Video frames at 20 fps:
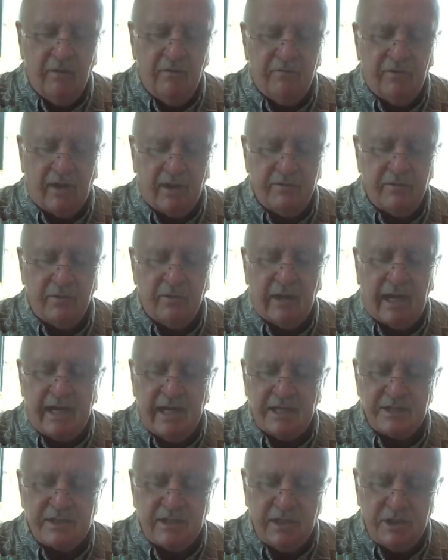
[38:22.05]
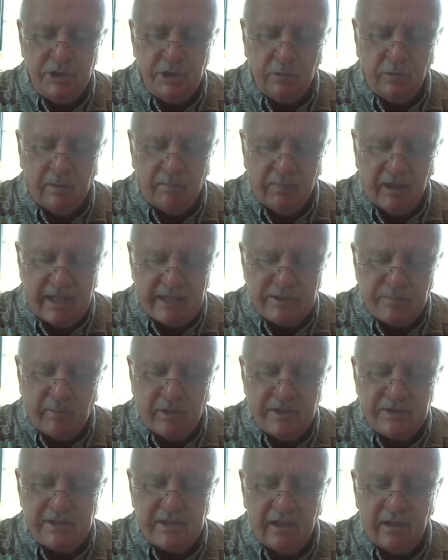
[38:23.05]
Father, I ask that you would bless
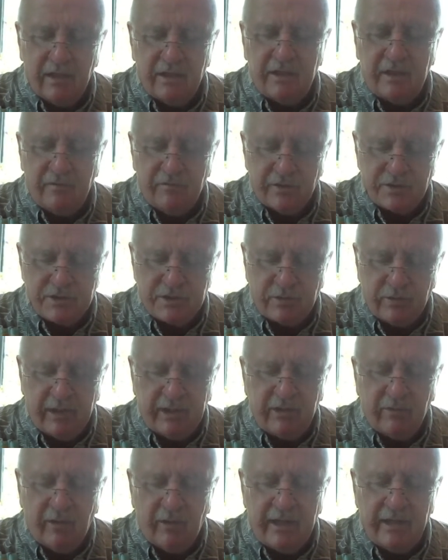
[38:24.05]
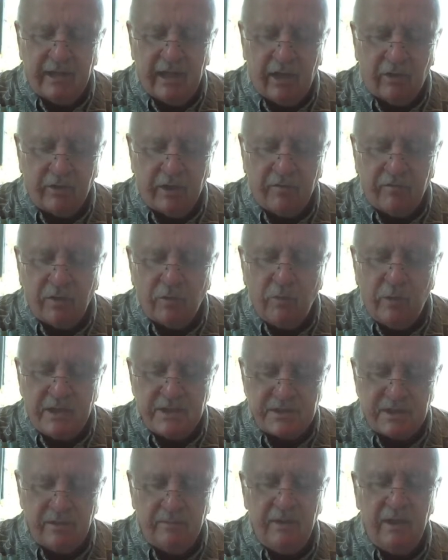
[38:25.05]
Marcella, give her strength right now, give her
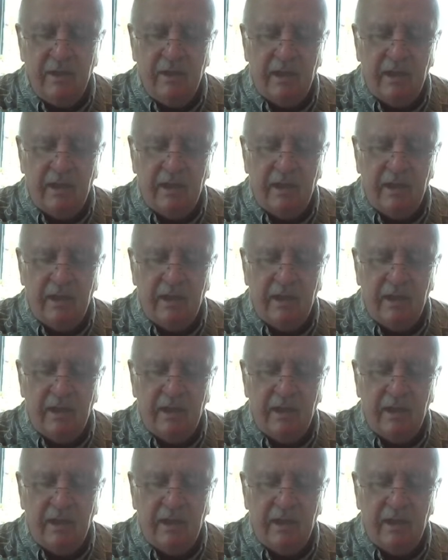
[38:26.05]
wisdom,